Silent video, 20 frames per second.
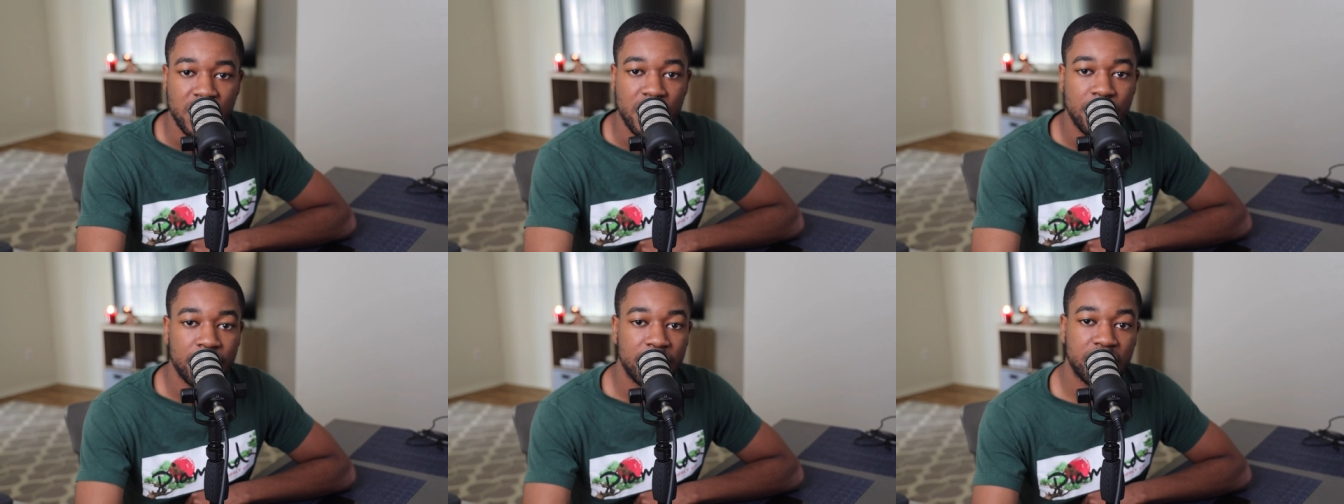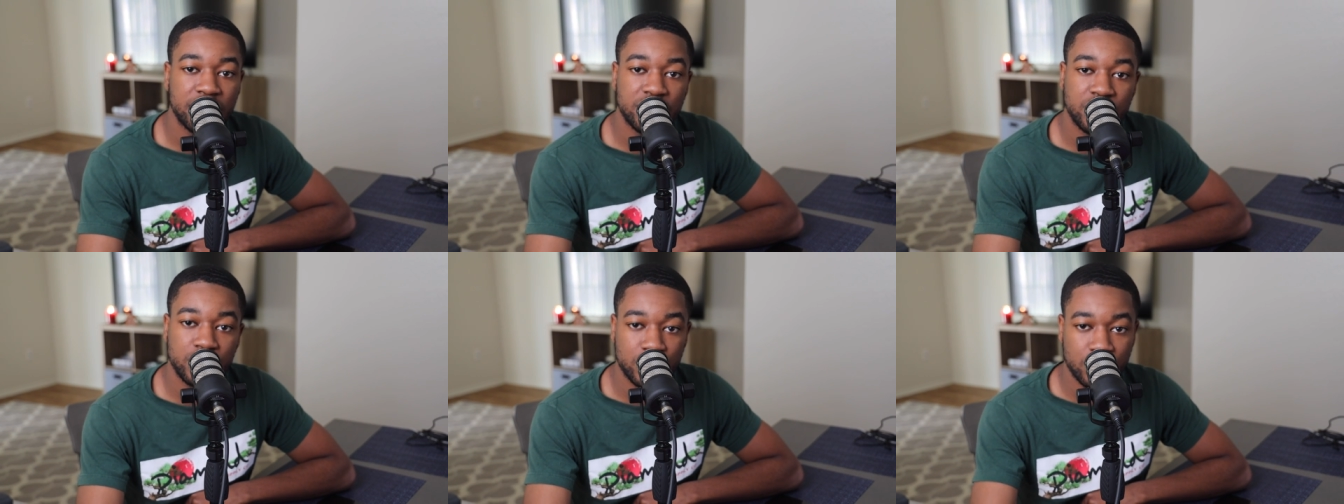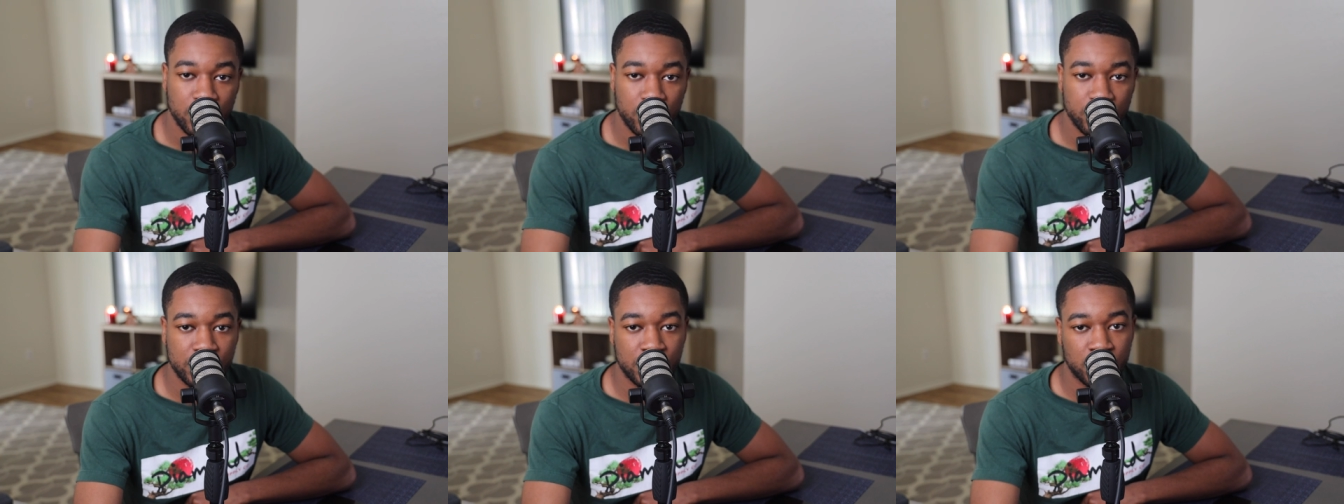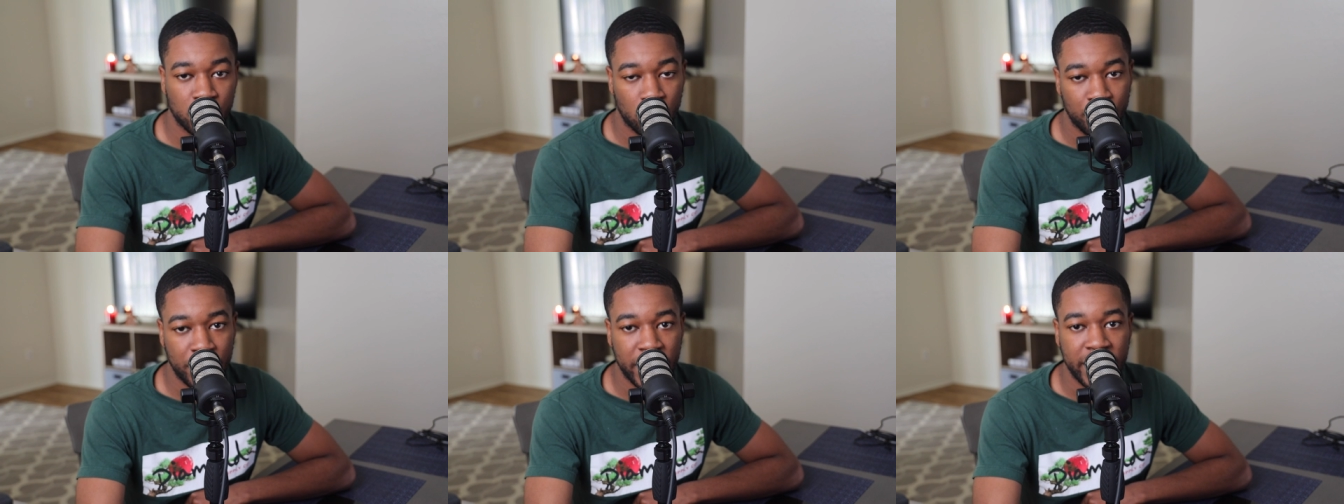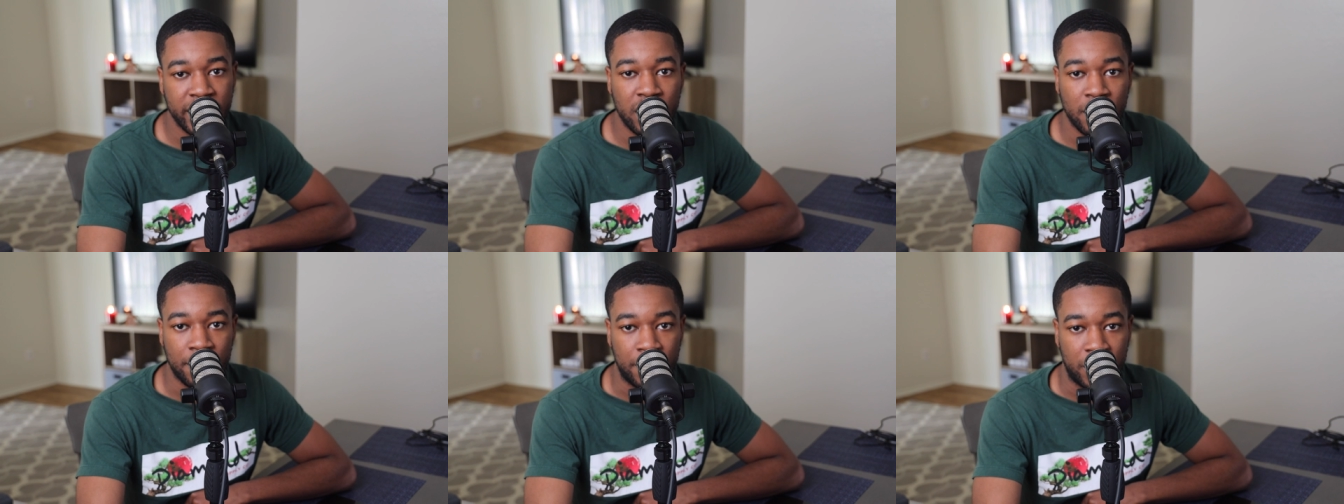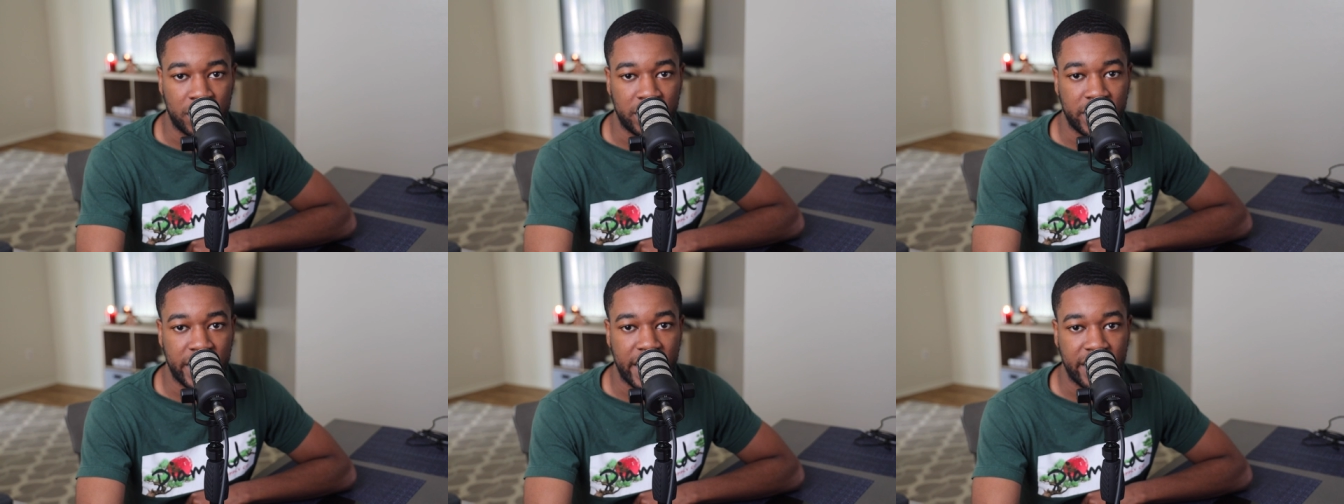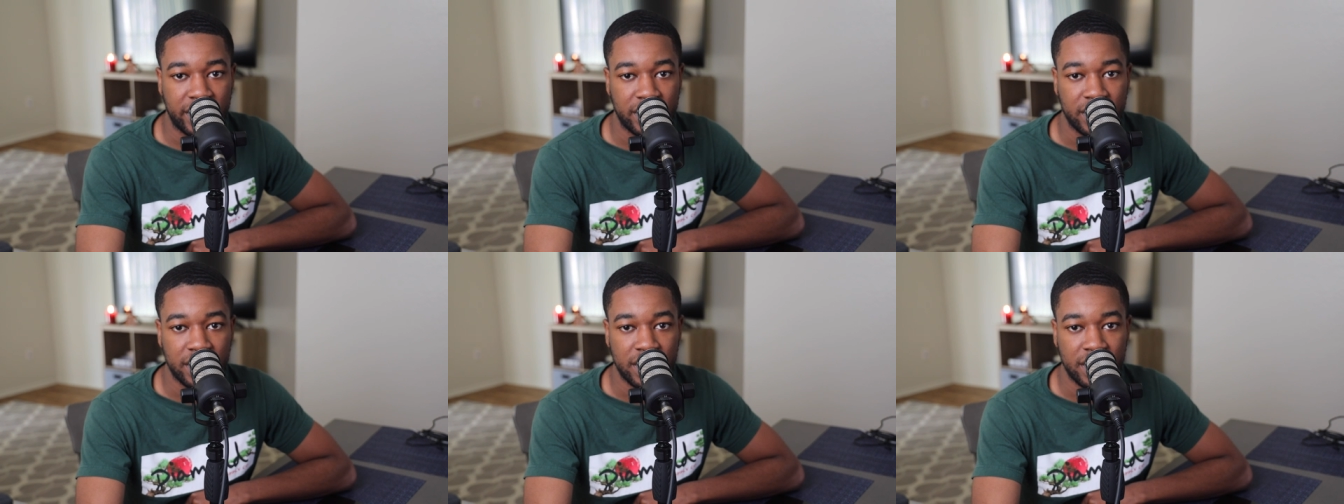because your soldiers will pick up on that.